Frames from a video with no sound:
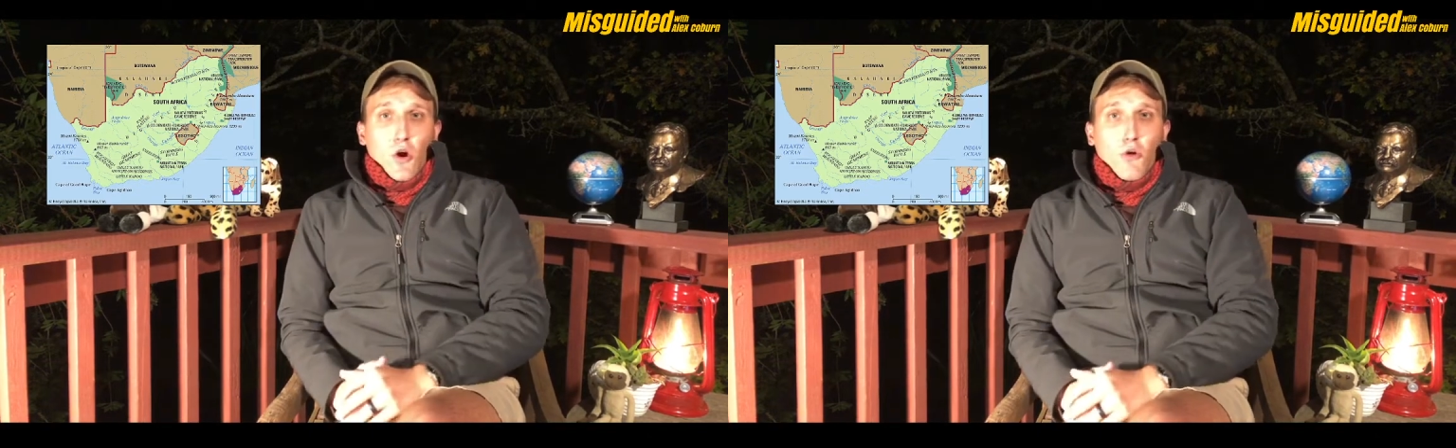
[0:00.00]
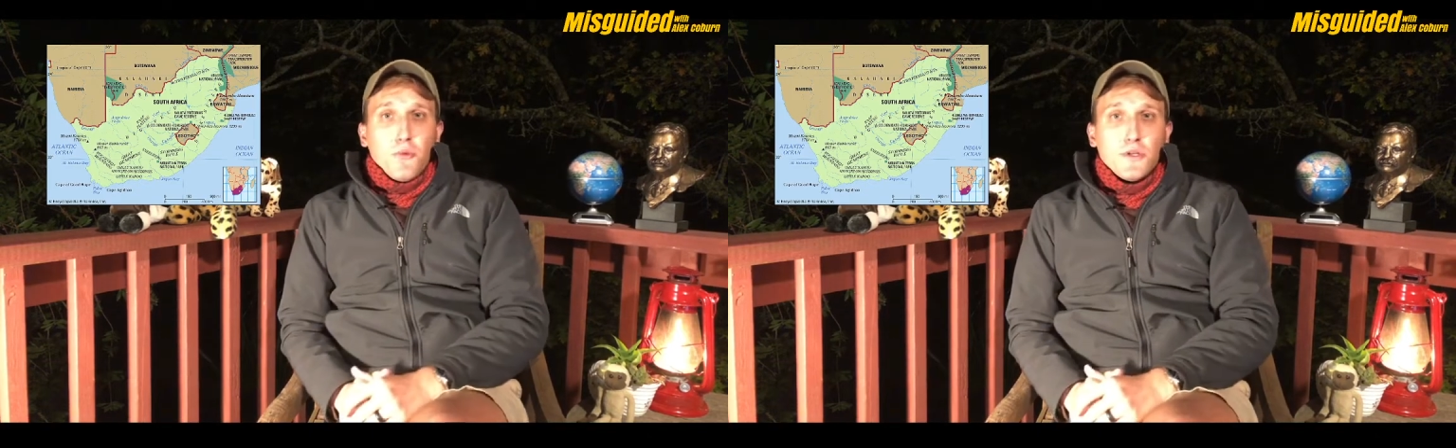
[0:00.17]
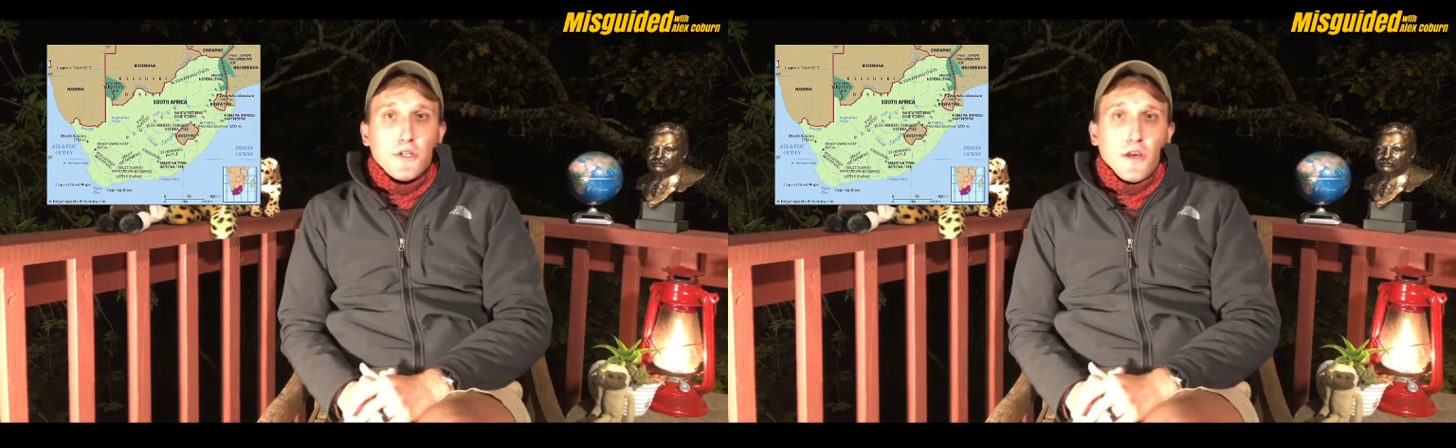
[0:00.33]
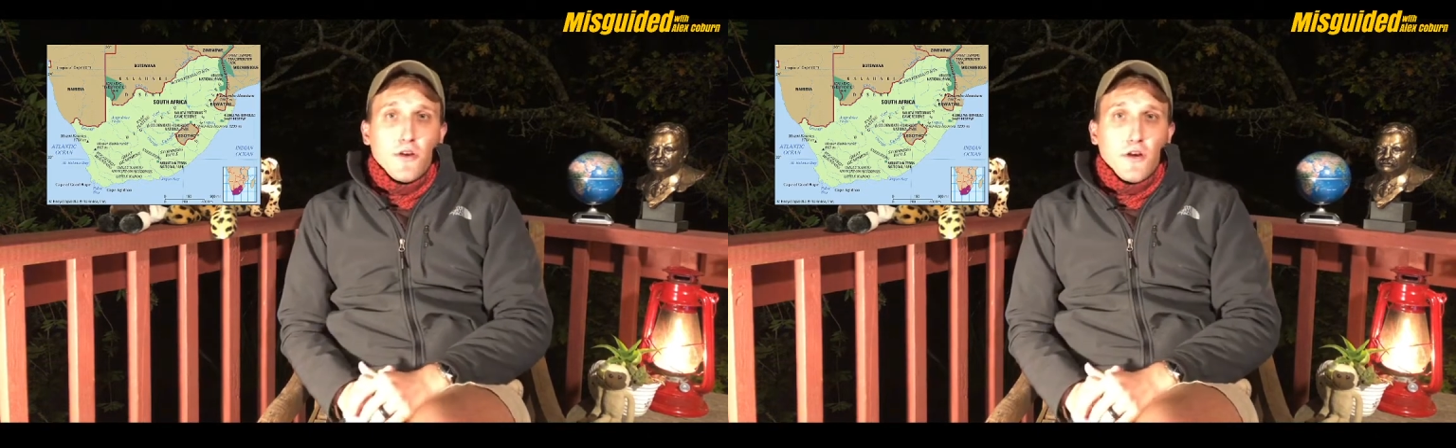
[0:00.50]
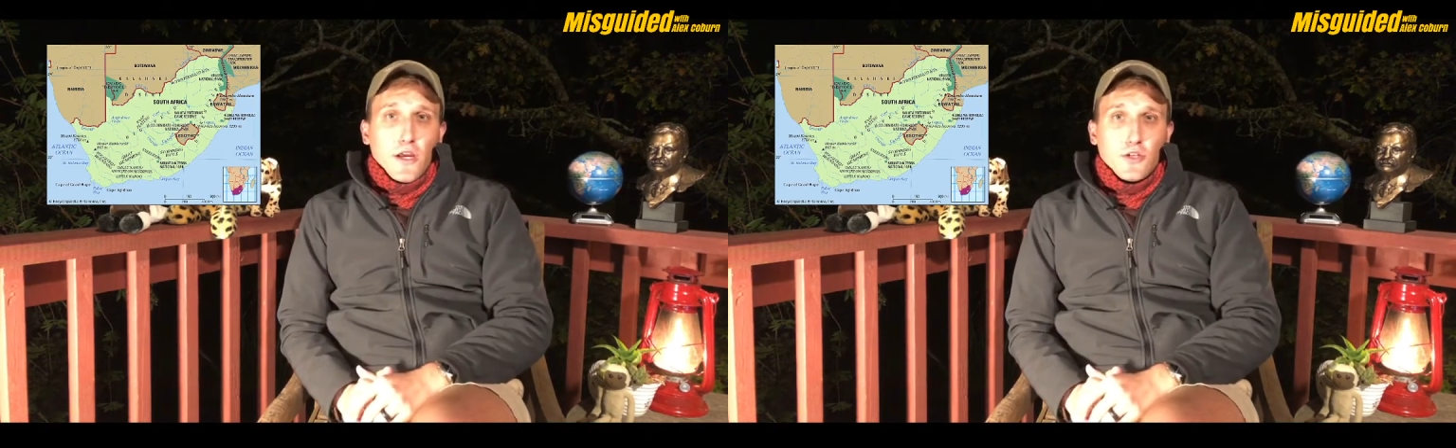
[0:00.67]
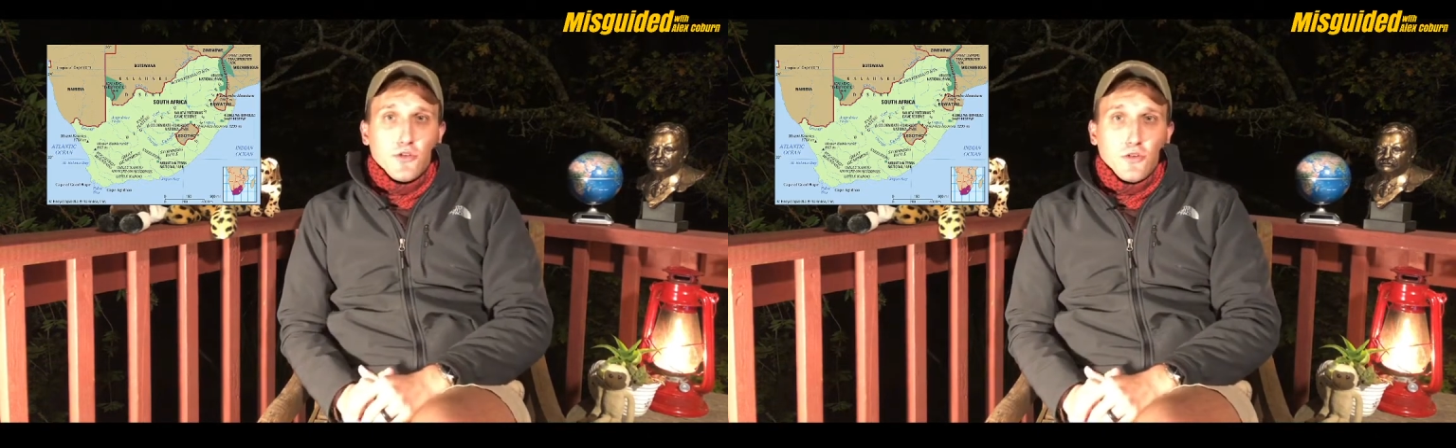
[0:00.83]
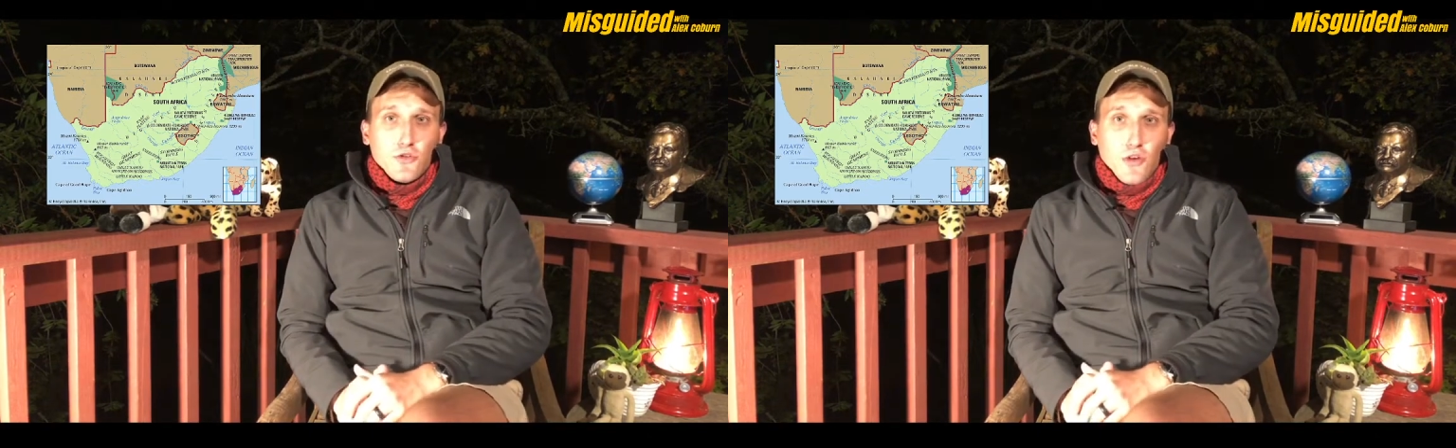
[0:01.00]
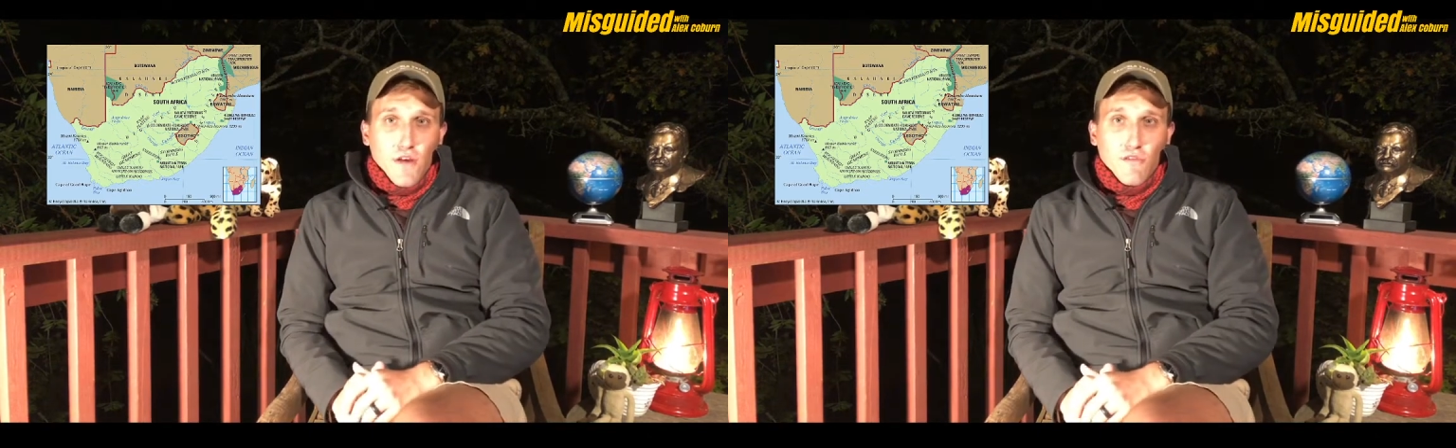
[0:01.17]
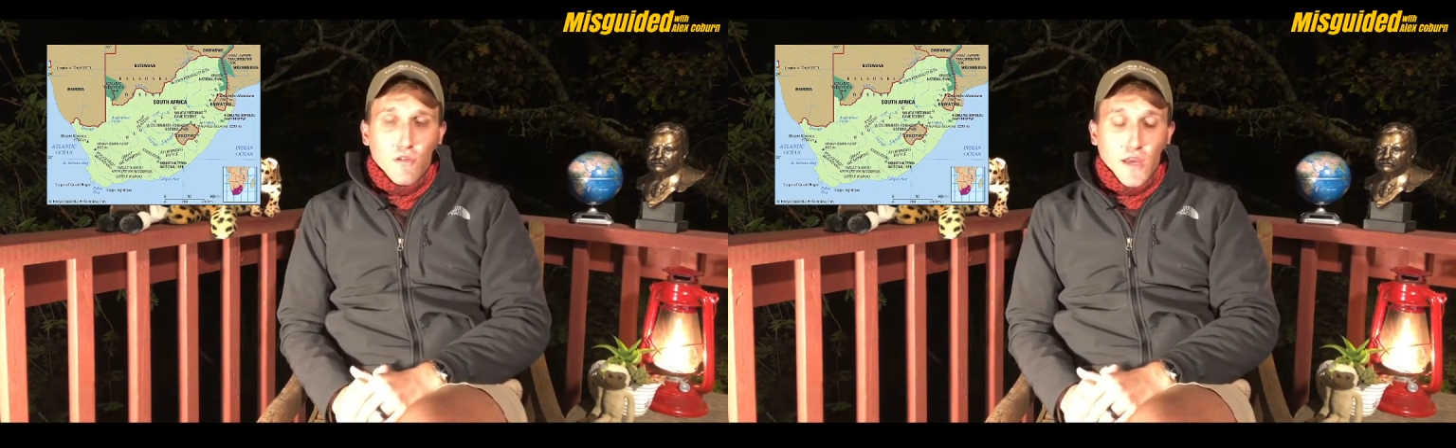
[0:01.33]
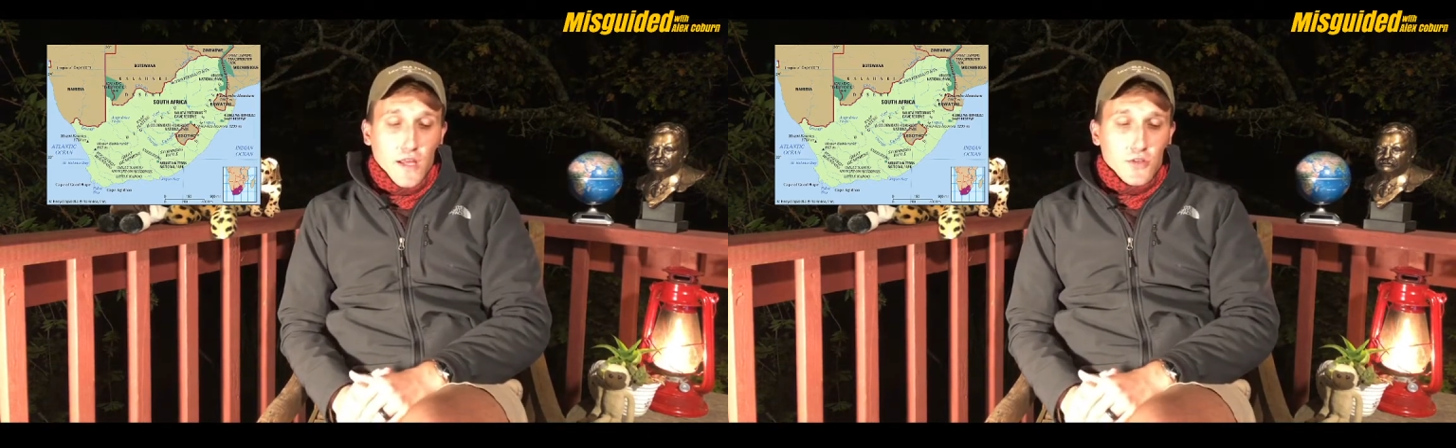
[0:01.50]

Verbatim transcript: open to international travel again,